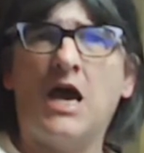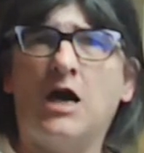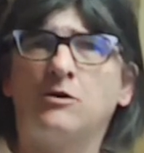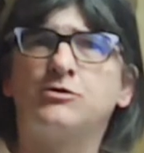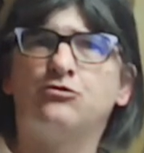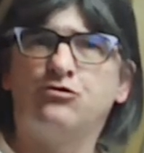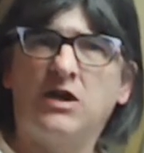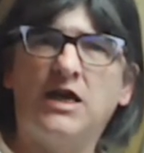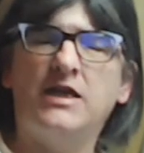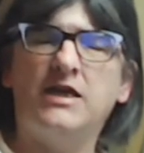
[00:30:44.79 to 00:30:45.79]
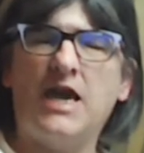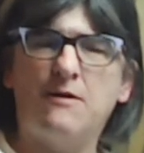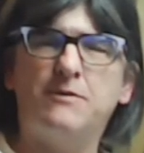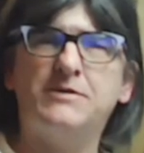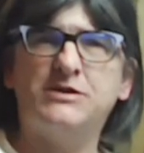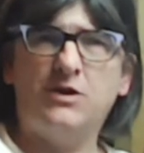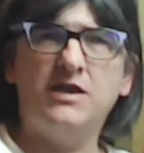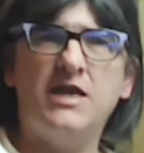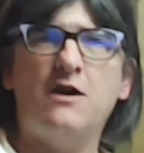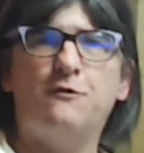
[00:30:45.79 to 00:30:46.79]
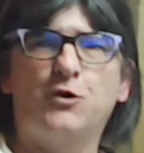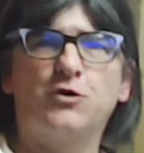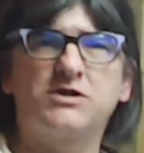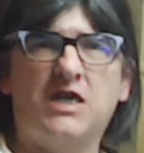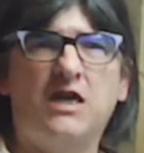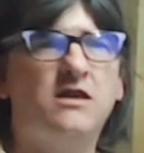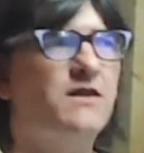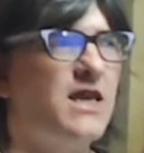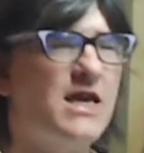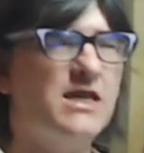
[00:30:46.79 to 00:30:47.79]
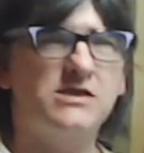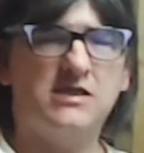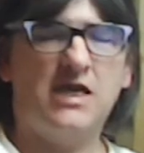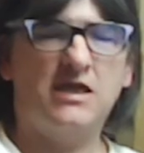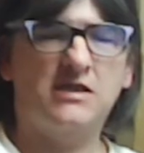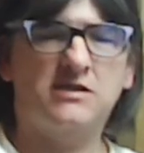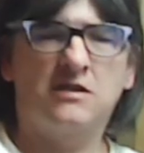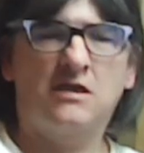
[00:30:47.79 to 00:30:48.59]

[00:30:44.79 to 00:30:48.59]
helped really get me between the F-14 and the A6.